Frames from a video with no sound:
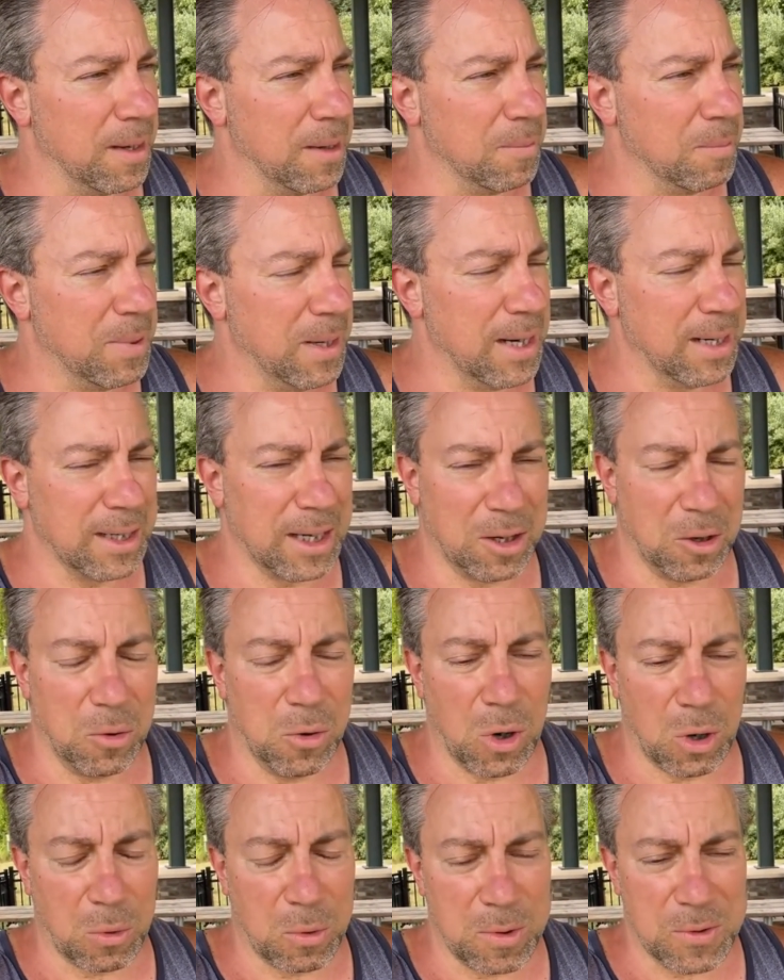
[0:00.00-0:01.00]
be in that
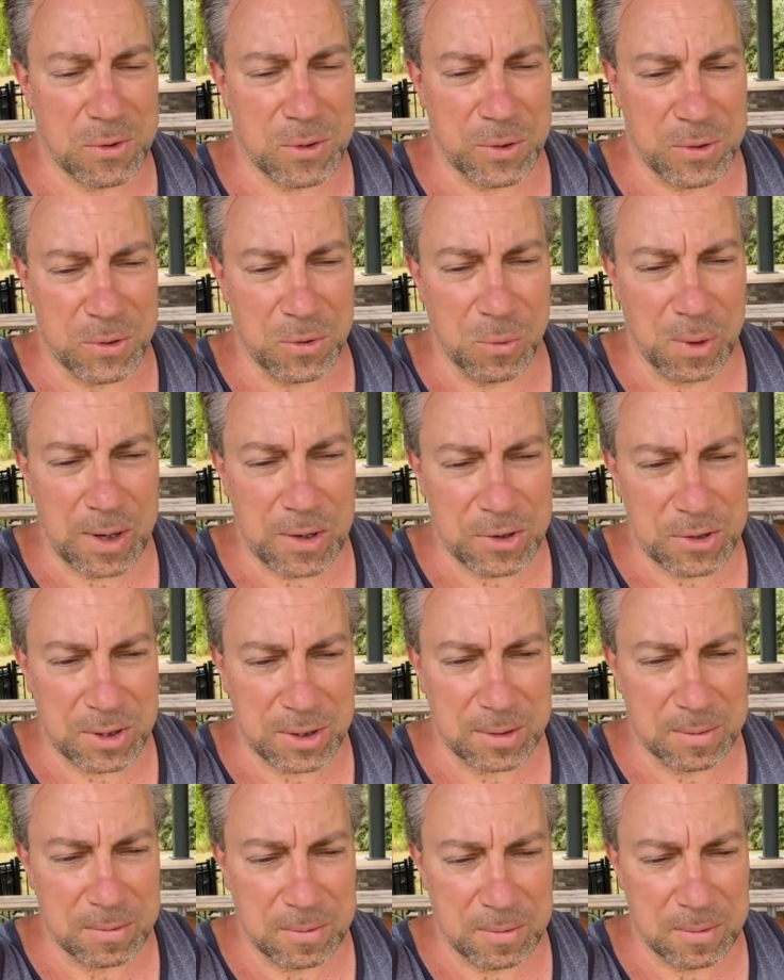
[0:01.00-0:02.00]
awkward situation,
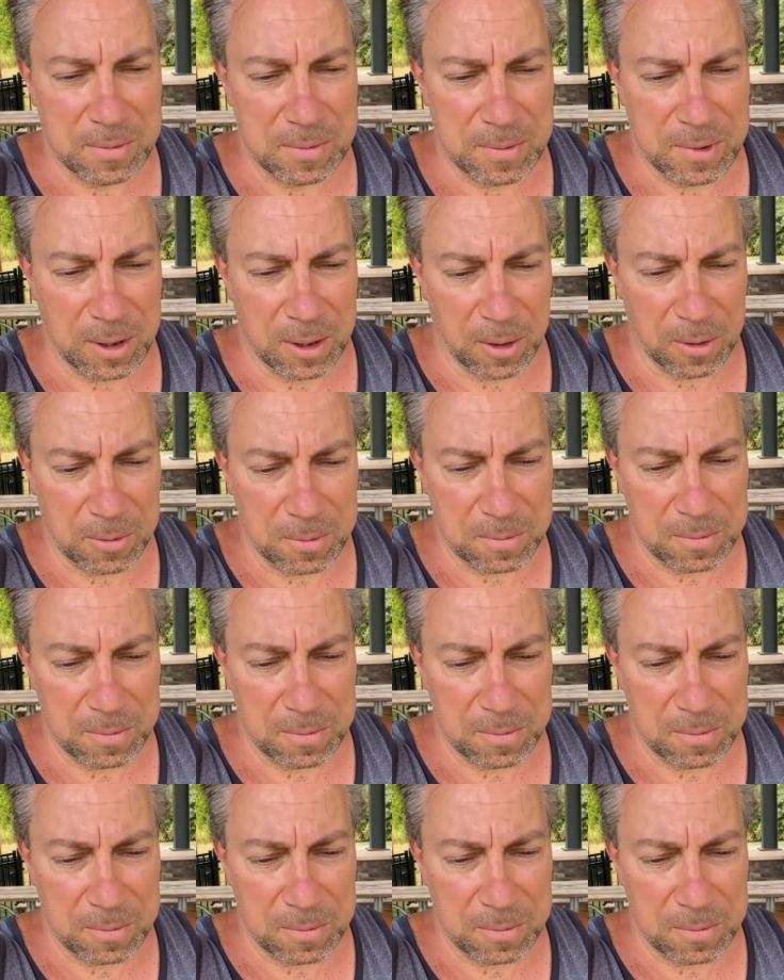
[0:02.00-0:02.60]
you know?